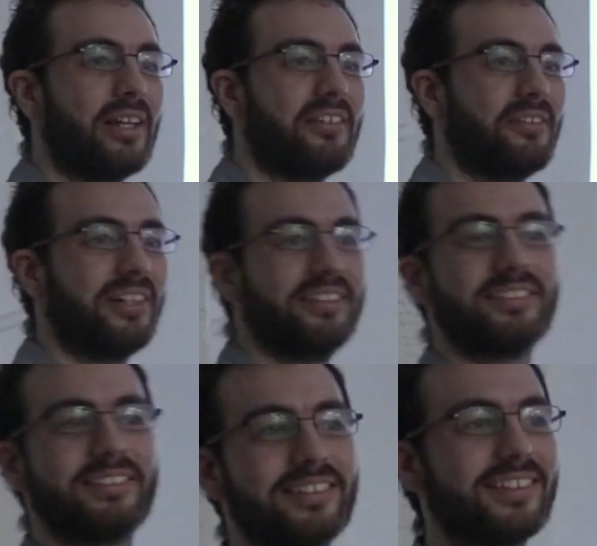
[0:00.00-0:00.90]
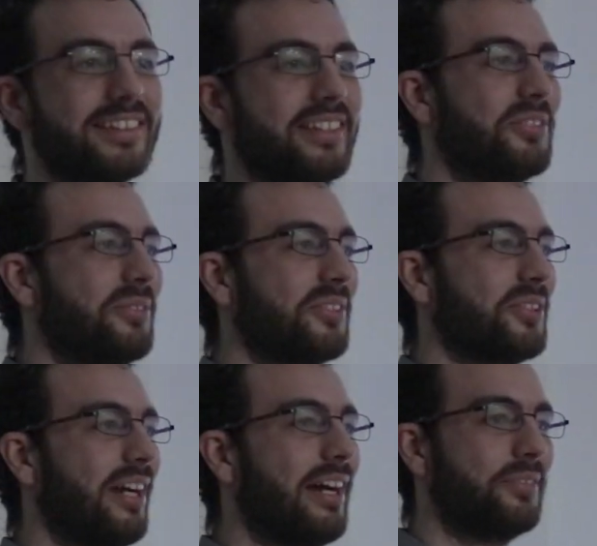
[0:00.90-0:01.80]
together, right? Since you
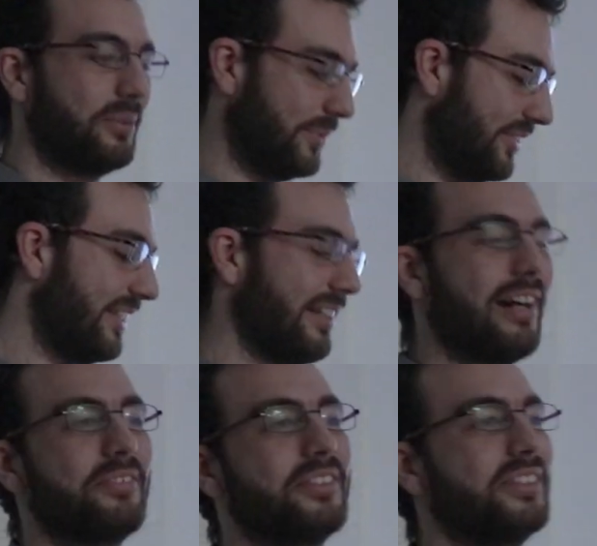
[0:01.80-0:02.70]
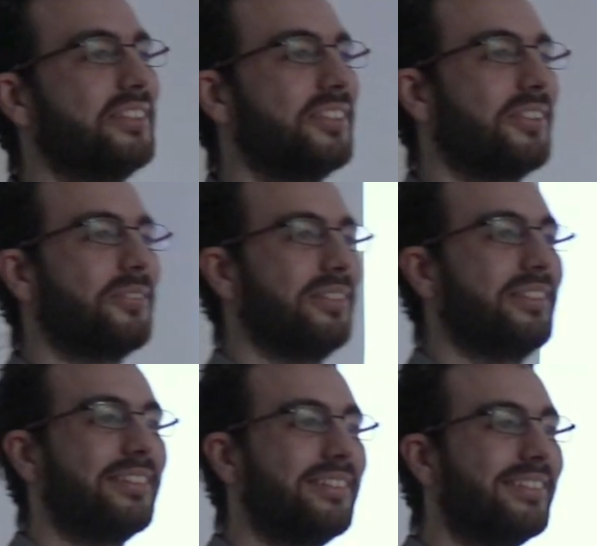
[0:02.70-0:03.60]
also have to put the after the talk one.